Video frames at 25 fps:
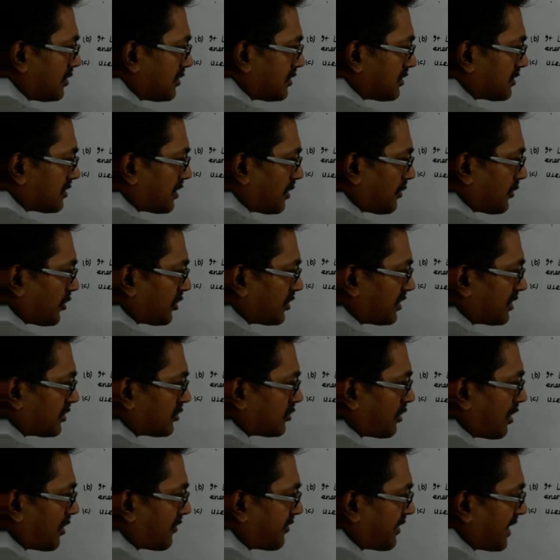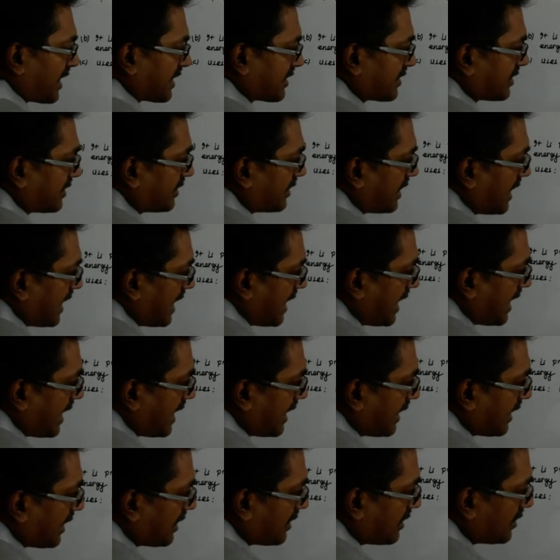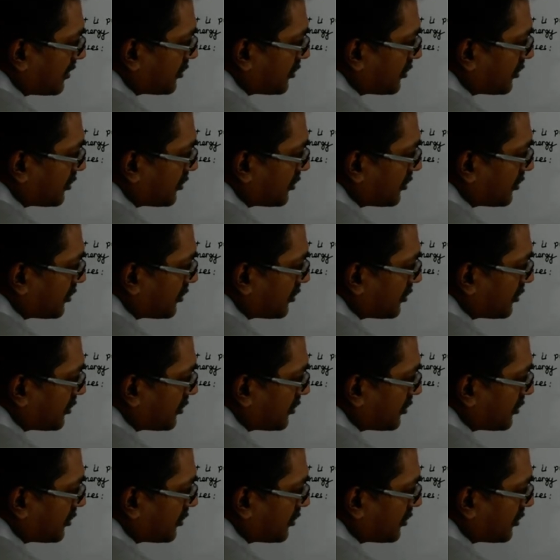suppose it is not fractured and a